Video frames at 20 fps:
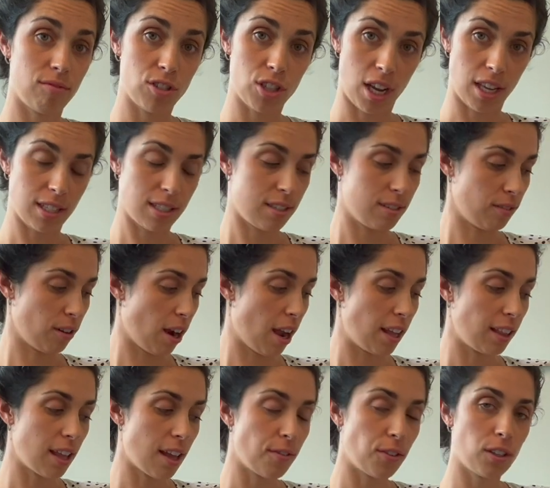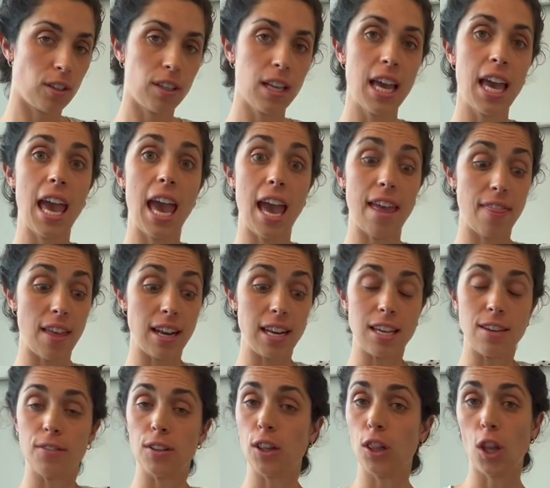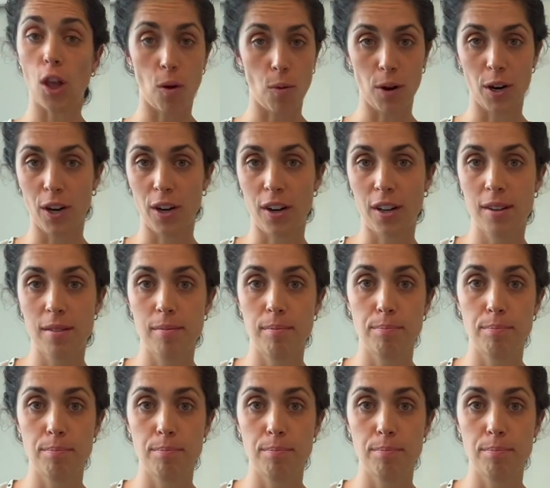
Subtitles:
chest or eye level, and then even lowered